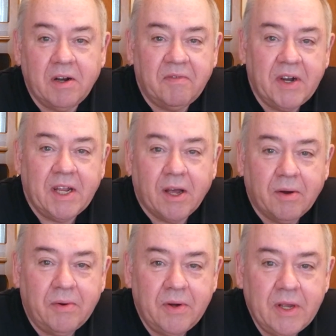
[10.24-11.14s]
a
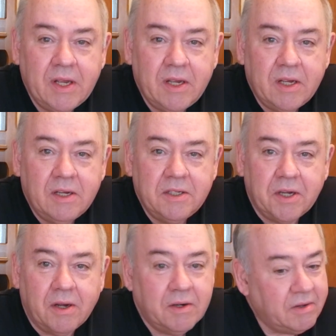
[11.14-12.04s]
video,
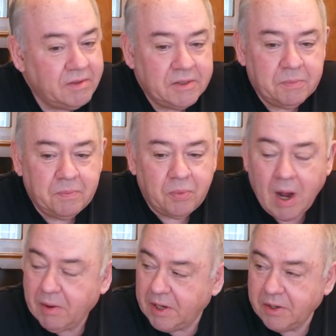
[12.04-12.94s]
so it's
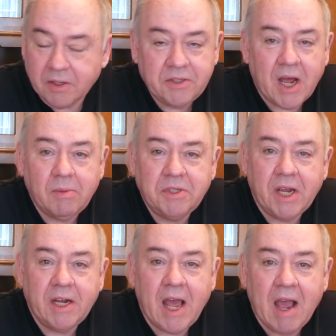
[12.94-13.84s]
probably a good time as
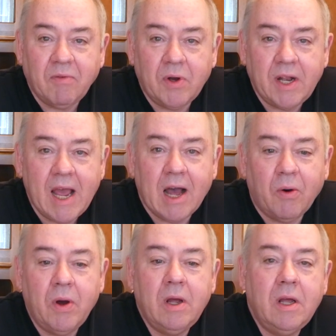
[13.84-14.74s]
any to have one
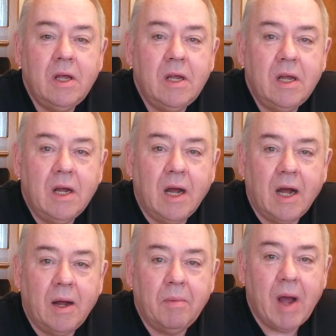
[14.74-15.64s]
now.
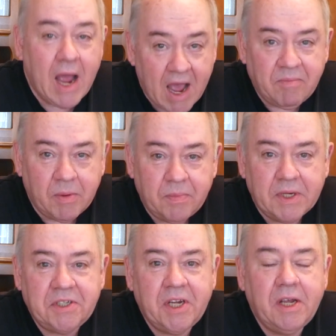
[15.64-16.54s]
I have been
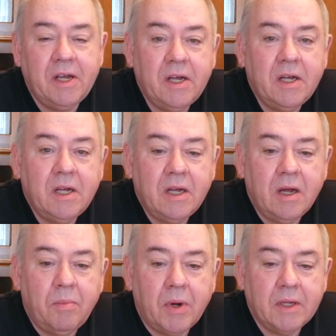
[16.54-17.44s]
busy,
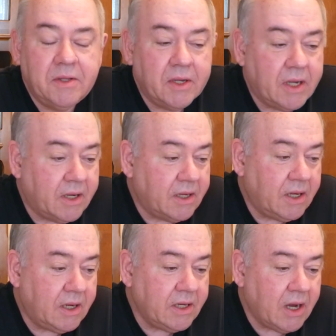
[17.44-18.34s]
but
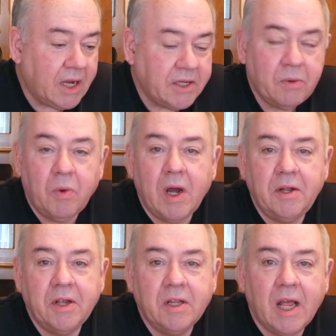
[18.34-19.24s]
I didn't
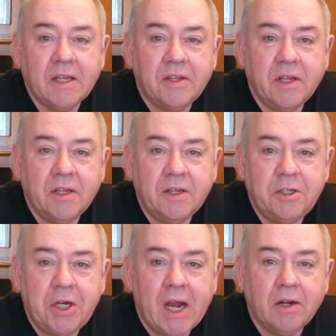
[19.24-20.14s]
want to neglect the
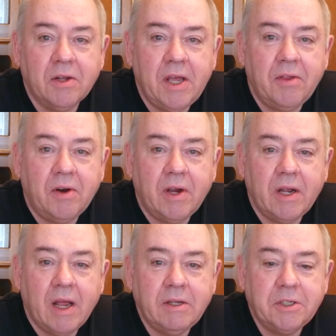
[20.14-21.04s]
channel either,
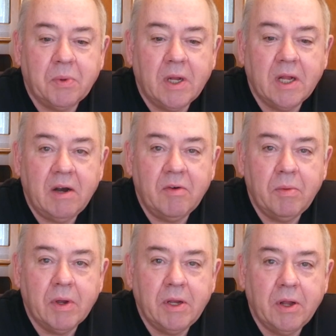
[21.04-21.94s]
and I just want to let
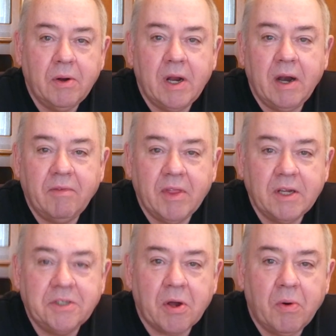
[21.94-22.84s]
everybody know that
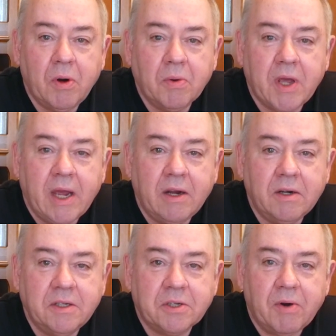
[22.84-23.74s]
everything's going okay here
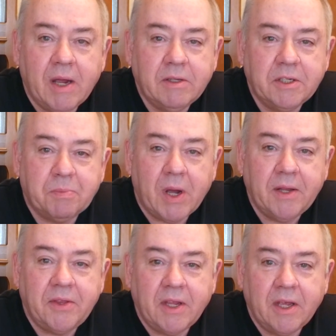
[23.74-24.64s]
despite
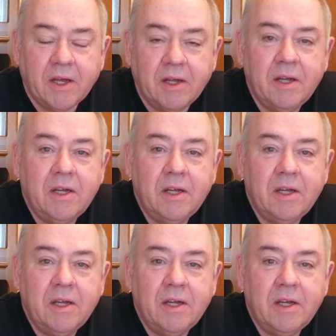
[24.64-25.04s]
the